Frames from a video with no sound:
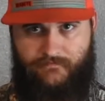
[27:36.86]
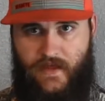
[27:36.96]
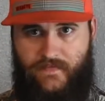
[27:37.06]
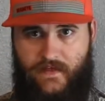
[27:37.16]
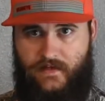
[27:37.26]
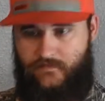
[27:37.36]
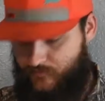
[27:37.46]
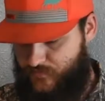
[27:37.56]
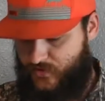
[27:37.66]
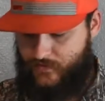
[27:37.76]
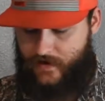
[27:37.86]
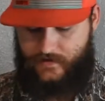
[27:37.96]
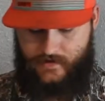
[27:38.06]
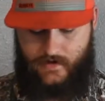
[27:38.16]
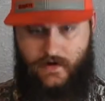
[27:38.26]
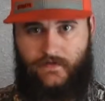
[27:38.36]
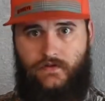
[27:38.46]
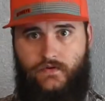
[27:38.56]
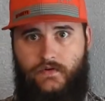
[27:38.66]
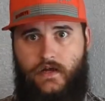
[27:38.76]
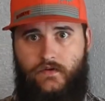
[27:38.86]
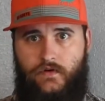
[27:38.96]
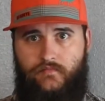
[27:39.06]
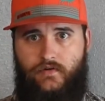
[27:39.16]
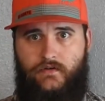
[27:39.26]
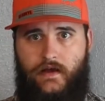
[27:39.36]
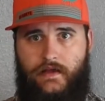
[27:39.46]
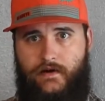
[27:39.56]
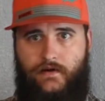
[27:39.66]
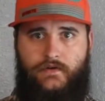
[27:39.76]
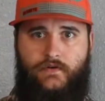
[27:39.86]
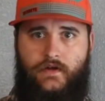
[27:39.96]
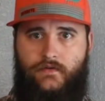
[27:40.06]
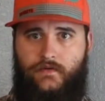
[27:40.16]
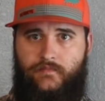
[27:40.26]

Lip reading: And then put it right here, and then do another one, put it right here, do another one,